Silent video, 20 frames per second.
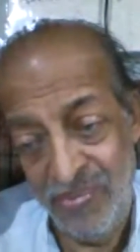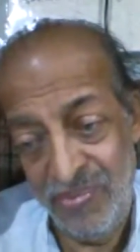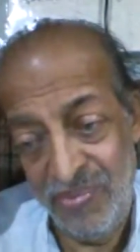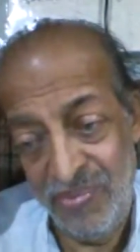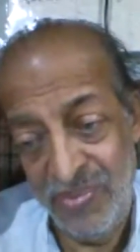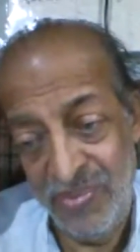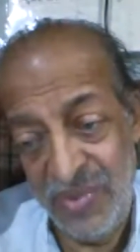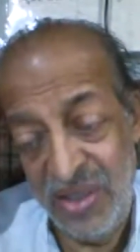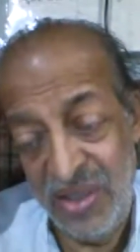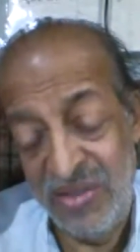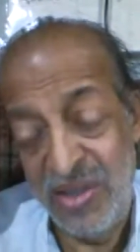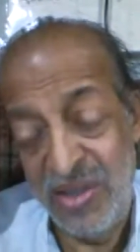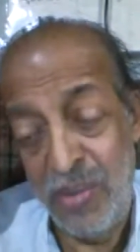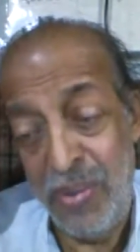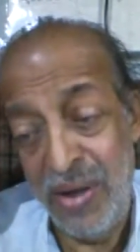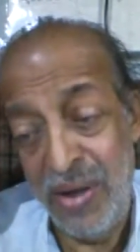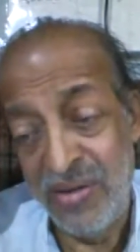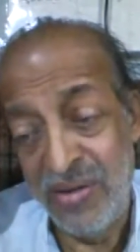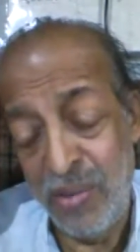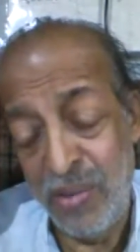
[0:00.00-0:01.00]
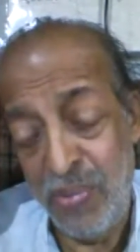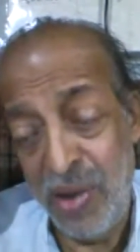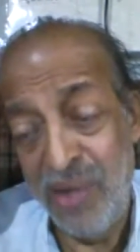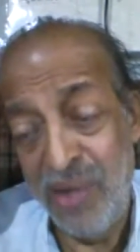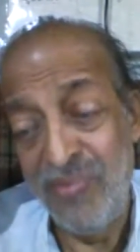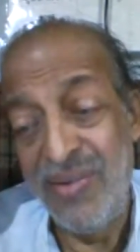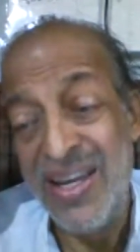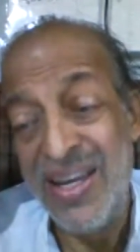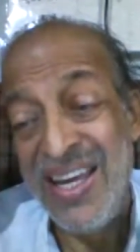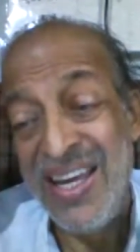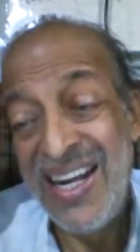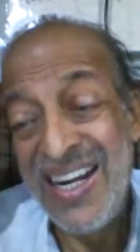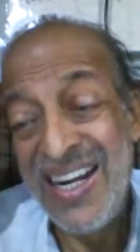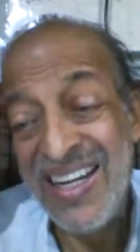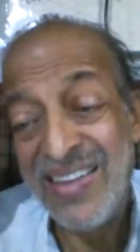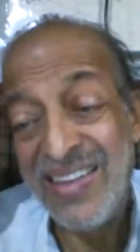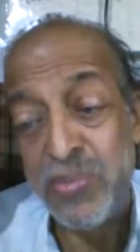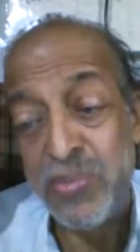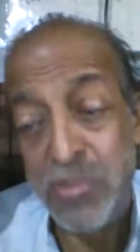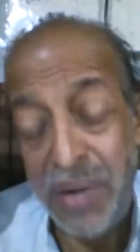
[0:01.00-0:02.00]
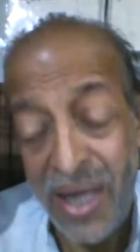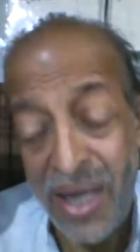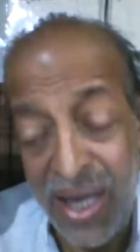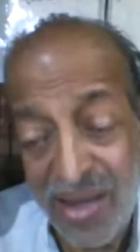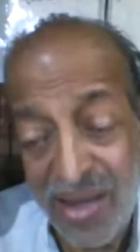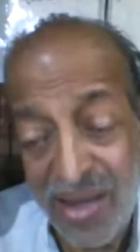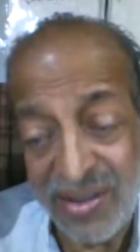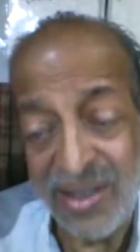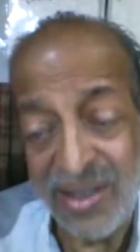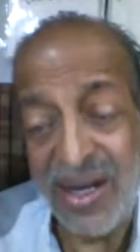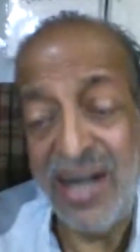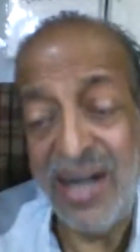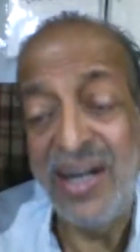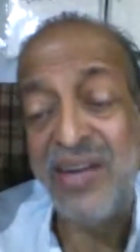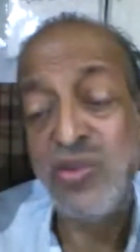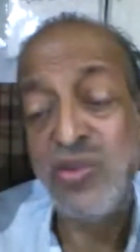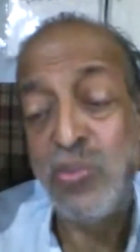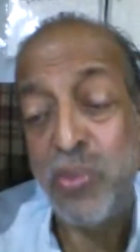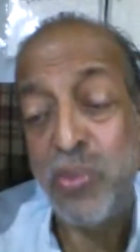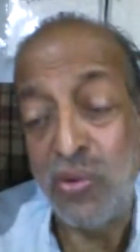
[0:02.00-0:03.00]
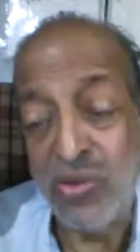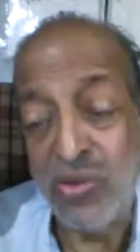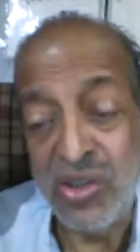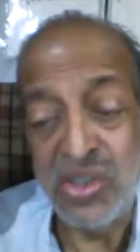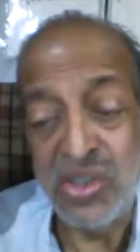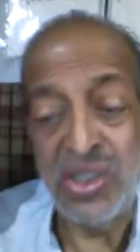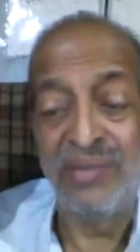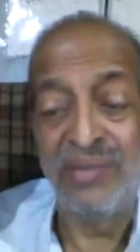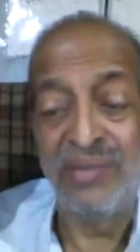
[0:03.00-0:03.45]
This depends upon where it is placed and its position.